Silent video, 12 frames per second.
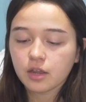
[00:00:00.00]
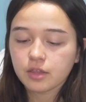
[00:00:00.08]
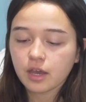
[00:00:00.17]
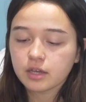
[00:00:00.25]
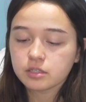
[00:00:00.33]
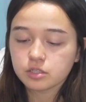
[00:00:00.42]
the
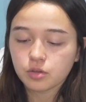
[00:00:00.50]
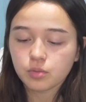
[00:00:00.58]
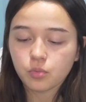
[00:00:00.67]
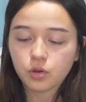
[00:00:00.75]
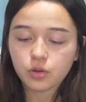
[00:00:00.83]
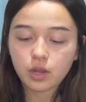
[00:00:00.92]
ISO, the
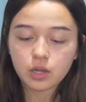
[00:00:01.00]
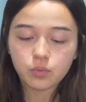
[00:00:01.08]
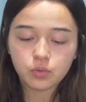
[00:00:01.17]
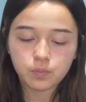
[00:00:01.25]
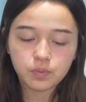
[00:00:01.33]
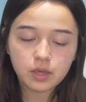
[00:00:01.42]
more grainy it
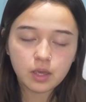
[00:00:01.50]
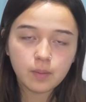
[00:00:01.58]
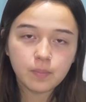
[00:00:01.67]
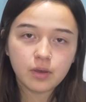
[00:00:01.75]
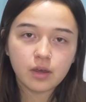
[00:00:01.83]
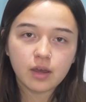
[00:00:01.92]
would be,
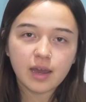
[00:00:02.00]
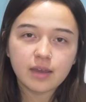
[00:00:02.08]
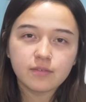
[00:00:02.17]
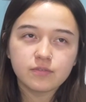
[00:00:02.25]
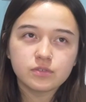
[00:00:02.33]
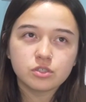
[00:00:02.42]
but
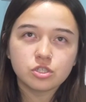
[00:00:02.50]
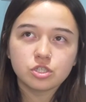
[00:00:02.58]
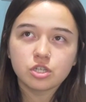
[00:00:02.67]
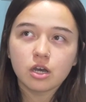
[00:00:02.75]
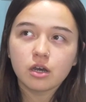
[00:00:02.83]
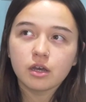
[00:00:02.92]
I've
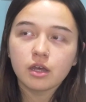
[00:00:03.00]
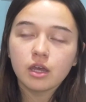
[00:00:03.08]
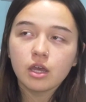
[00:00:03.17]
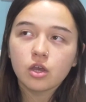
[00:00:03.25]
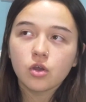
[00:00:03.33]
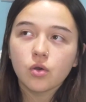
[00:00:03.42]
shot
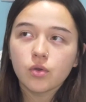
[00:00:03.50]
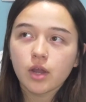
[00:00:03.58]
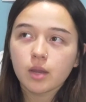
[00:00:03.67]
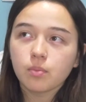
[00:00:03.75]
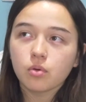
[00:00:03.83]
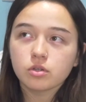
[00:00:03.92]

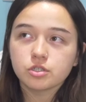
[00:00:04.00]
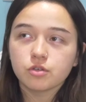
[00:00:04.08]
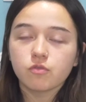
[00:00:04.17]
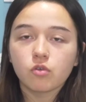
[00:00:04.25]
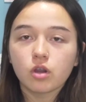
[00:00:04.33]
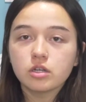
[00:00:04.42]
Kodak Portra
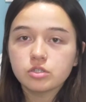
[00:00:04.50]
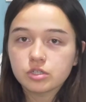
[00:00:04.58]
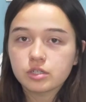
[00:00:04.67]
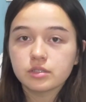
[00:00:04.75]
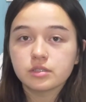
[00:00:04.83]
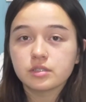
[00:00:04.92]

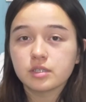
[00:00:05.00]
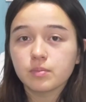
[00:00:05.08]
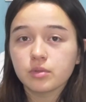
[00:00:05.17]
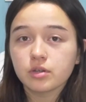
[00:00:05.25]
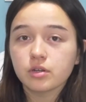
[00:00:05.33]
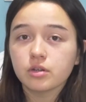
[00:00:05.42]
400 in
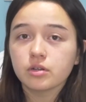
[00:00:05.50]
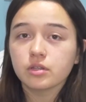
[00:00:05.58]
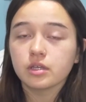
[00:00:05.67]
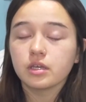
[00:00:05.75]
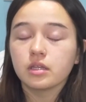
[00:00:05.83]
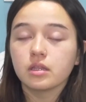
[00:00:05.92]

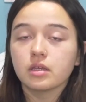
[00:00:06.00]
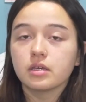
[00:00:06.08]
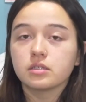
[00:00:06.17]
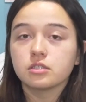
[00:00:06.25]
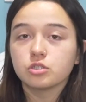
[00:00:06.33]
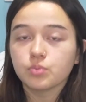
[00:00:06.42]
similarly
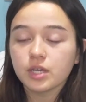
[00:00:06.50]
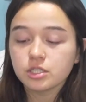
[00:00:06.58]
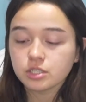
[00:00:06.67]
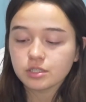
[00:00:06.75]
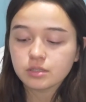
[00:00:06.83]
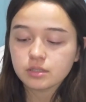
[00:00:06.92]
lit
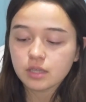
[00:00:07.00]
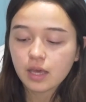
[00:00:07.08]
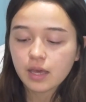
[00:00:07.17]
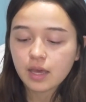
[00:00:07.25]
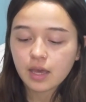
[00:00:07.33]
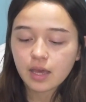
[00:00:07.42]
situations,
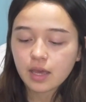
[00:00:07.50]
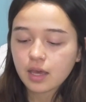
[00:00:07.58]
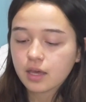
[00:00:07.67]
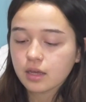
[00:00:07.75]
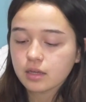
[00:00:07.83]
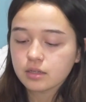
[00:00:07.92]

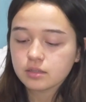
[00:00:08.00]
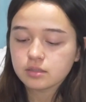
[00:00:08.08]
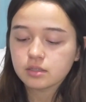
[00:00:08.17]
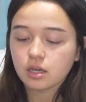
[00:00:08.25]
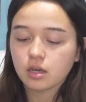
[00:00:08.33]
and